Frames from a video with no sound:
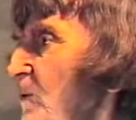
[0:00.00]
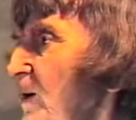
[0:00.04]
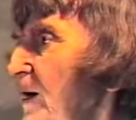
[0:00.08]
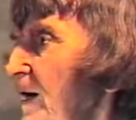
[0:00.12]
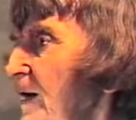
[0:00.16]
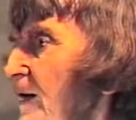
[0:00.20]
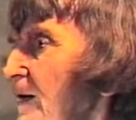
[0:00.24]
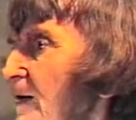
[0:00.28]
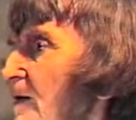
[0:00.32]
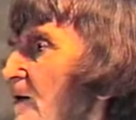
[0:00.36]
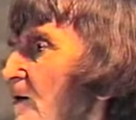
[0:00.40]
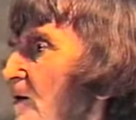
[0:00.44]

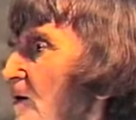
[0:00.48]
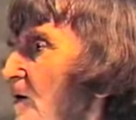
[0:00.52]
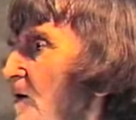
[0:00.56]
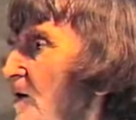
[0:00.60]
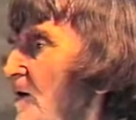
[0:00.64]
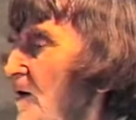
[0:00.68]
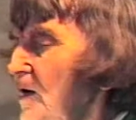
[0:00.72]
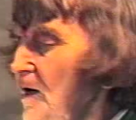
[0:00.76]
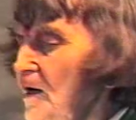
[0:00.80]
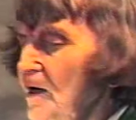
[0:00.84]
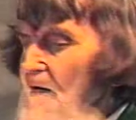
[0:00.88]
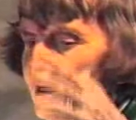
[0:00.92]
way
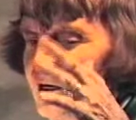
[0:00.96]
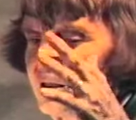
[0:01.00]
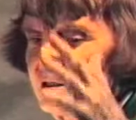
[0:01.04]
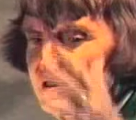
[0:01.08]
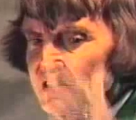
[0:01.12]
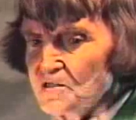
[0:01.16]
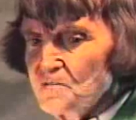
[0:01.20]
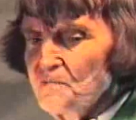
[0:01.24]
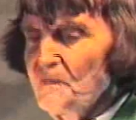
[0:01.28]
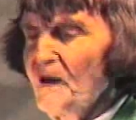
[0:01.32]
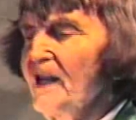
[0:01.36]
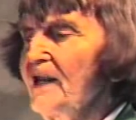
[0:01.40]
and
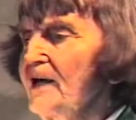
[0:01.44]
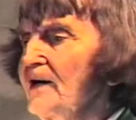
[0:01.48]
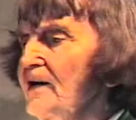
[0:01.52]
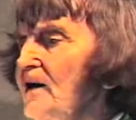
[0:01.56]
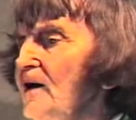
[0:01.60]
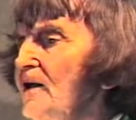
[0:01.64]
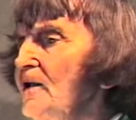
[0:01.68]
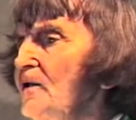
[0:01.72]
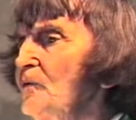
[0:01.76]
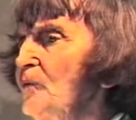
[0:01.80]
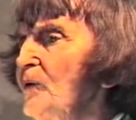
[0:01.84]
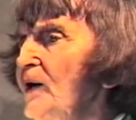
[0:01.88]
there's
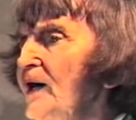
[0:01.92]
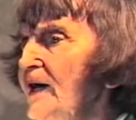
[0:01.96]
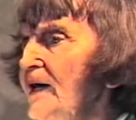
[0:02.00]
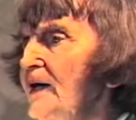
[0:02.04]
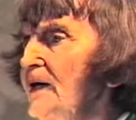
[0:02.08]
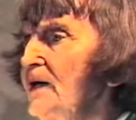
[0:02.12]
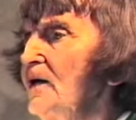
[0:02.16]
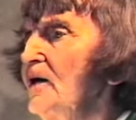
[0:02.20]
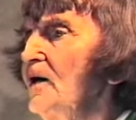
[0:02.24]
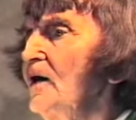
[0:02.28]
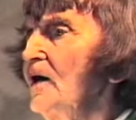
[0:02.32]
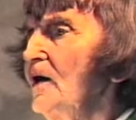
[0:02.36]
medical
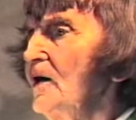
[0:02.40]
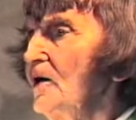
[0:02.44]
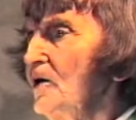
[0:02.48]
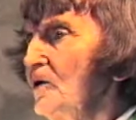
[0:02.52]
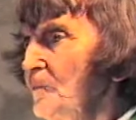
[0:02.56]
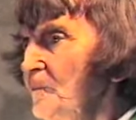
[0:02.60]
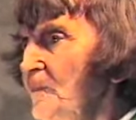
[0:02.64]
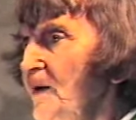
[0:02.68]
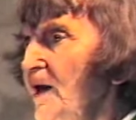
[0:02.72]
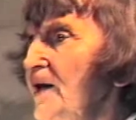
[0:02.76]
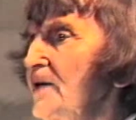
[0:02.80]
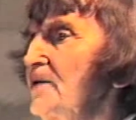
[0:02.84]
way.
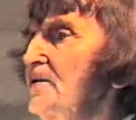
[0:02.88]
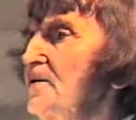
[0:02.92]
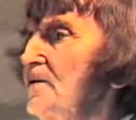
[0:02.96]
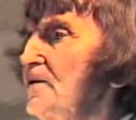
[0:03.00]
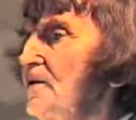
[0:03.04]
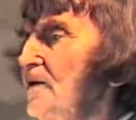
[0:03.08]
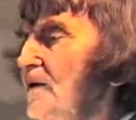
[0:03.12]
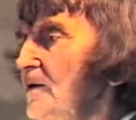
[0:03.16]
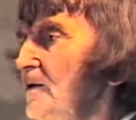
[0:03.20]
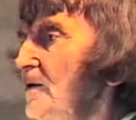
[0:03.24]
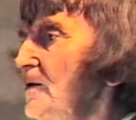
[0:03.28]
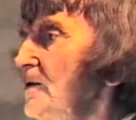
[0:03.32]
Make
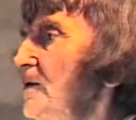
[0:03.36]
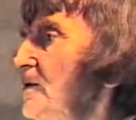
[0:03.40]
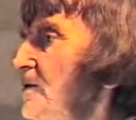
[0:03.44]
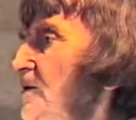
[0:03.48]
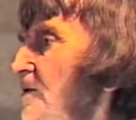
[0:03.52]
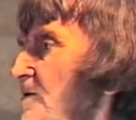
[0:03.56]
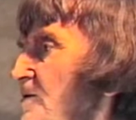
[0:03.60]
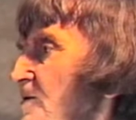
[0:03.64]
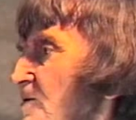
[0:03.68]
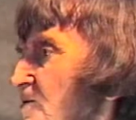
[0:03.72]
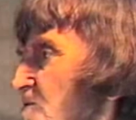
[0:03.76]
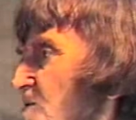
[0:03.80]

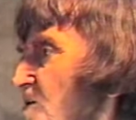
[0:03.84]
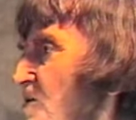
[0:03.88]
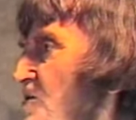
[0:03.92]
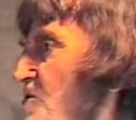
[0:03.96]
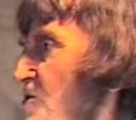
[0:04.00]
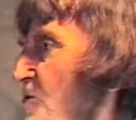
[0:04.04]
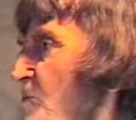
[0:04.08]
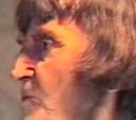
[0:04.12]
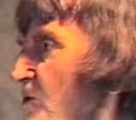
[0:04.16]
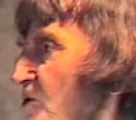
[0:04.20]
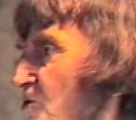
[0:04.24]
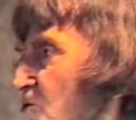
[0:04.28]
the
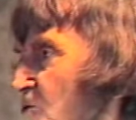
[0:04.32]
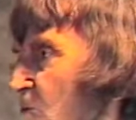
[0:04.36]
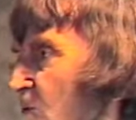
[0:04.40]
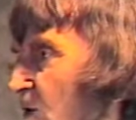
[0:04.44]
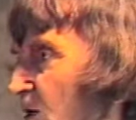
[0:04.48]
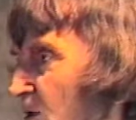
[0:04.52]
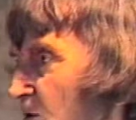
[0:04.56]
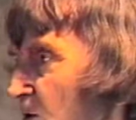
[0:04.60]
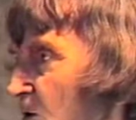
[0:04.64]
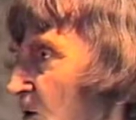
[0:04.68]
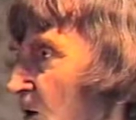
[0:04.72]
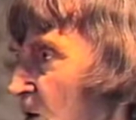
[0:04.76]
decision what you
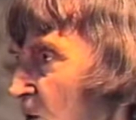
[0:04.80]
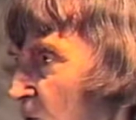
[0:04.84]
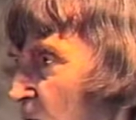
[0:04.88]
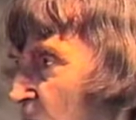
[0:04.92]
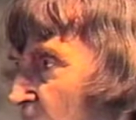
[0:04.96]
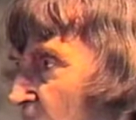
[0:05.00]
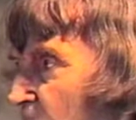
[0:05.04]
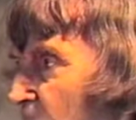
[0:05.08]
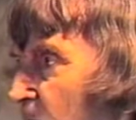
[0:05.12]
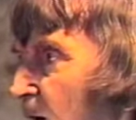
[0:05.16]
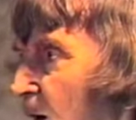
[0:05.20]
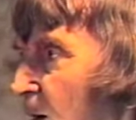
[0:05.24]
want to
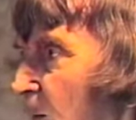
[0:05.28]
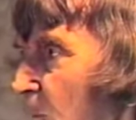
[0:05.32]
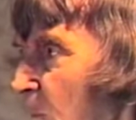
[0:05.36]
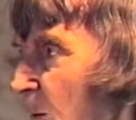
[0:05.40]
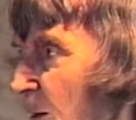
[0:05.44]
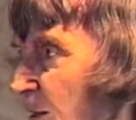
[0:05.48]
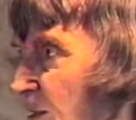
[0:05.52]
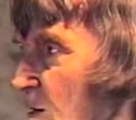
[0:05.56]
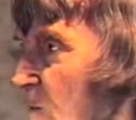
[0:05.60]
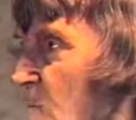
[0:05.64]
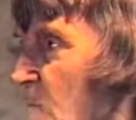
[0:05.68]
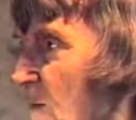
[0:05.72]
go. But there